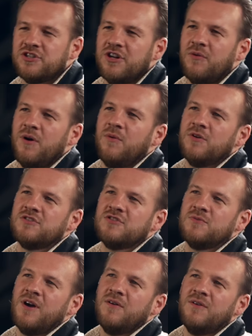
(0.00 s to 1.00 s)
know what it was as
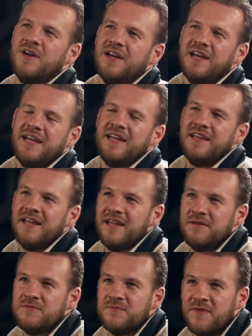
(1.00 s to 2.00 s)
well?
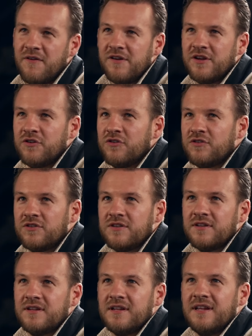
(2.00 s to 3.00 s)
He very good.
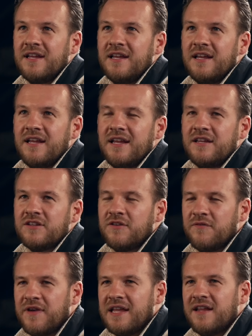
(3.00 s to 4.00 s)
He could
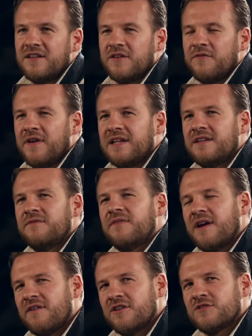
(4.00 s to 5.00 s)
defend in
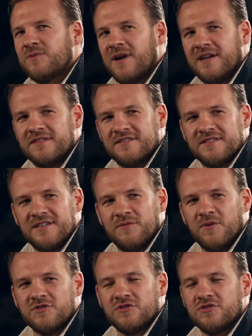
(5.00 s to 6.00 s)
various ways. He
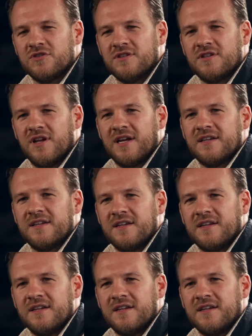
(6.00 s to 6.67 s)
wasn't like.